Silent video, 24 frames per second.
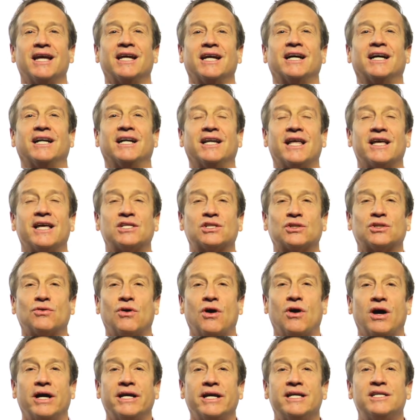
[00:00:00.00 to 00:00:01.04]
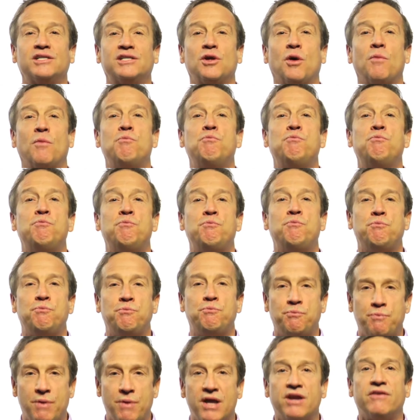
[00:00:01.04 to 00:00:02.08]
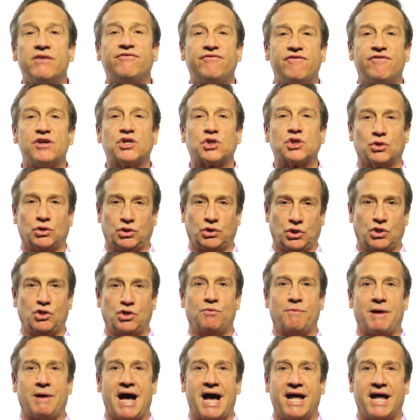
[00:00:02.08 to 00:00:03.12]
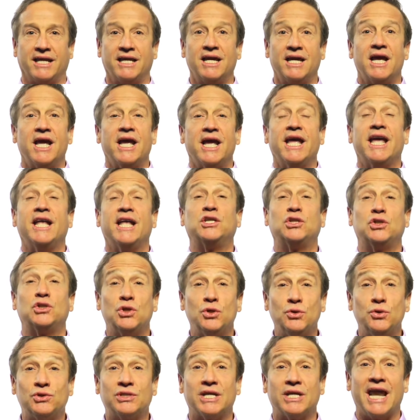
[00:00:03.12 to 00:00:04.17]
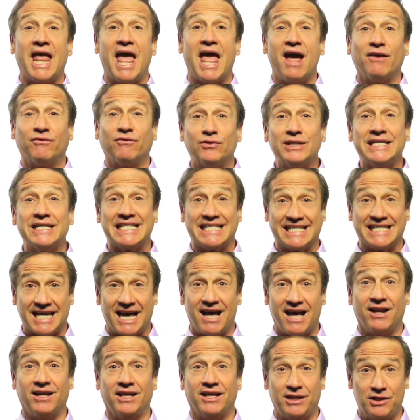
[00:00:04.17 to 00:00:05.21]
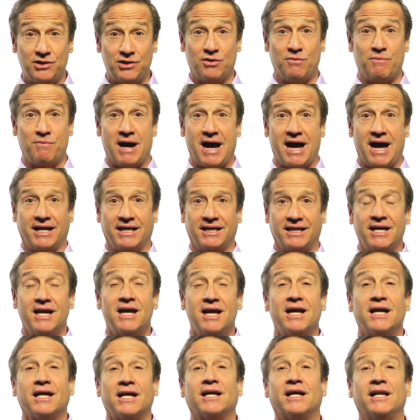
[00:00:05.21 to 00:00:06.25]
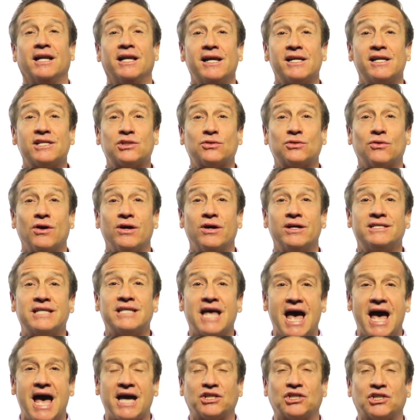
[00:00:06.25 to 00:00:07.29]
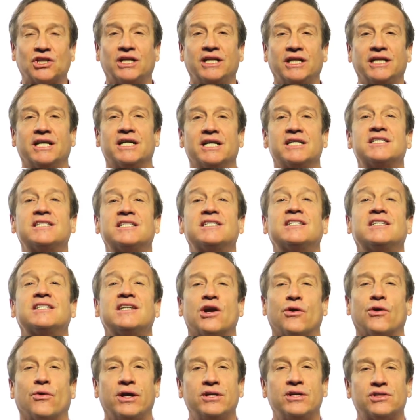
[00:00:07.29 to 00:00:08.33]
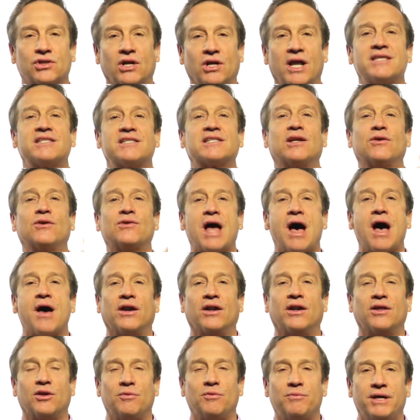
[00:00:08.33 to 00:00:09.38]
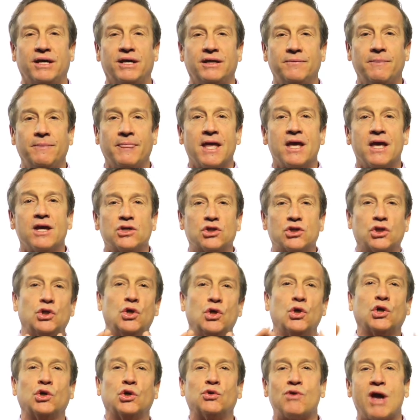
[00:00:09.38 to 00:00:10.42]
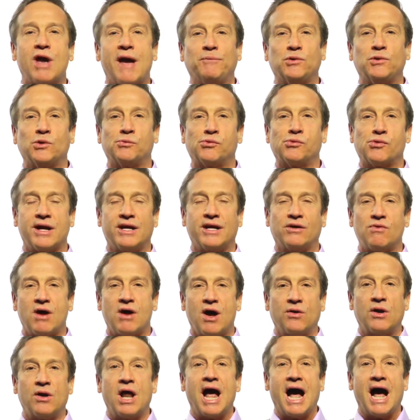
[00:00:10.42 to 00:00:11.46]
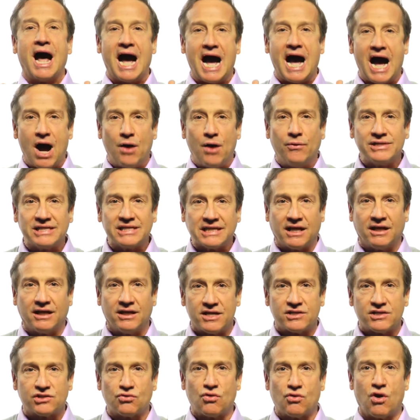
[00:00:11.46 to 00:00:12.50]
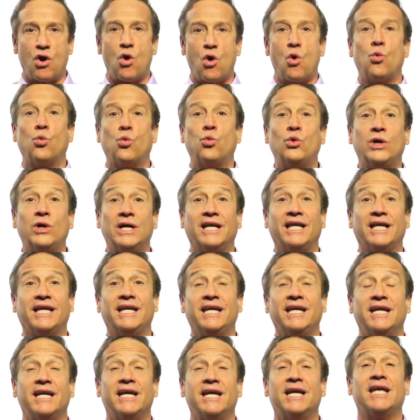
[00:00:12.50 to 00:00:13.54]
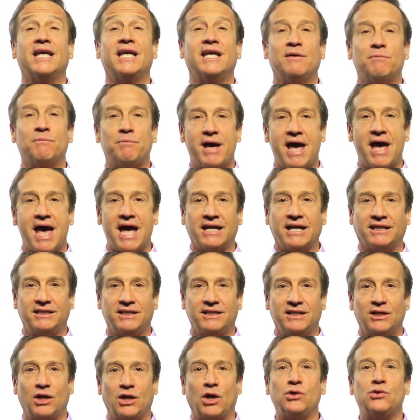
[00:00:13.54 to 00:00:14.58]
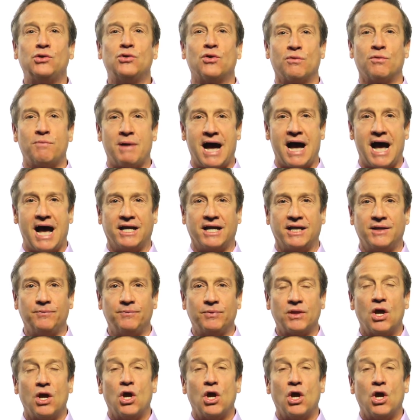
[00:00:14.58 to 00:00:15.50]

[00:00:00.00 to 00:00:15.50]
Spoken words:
Cholesterol is beneficial to your body. It's used in every cell in your body. Cholesterol is actually a steroid. So let's slow down a little bit so you can wrap your brain around how is cholesterol really impacting your body.